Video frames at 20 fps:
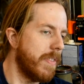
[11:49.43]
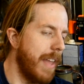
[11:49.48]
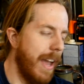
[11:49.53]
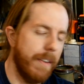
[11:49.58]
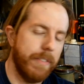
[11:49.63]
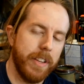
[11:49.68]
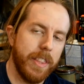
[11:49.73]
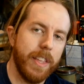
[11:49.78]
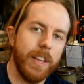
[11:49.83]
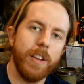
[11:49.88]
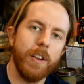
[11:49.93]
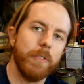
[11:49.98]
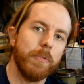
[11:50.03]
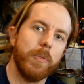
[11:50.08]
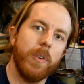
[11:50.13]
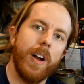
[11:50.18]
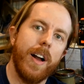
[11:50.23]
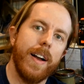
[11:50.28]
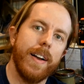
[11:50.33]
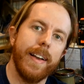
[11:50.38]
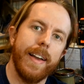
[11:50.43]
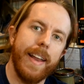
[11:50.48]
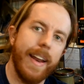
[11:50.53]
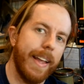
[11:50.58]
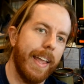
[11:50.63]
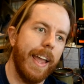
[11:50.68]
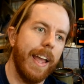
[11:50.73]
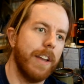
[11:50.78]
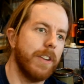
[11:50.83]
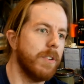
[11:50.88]
everything goes wrong, and I
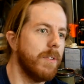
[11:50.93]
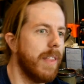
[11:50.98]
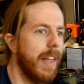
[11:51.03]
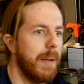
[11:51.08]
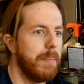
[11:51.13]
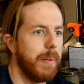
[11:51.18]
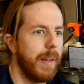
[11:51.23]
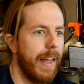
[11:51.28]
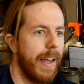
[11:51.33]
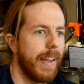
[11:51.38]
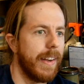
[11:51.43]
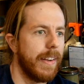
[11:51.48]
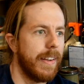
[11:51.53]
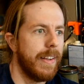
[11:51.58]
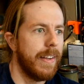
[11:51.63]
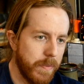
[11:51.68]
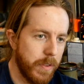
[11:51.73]
can't do that plan.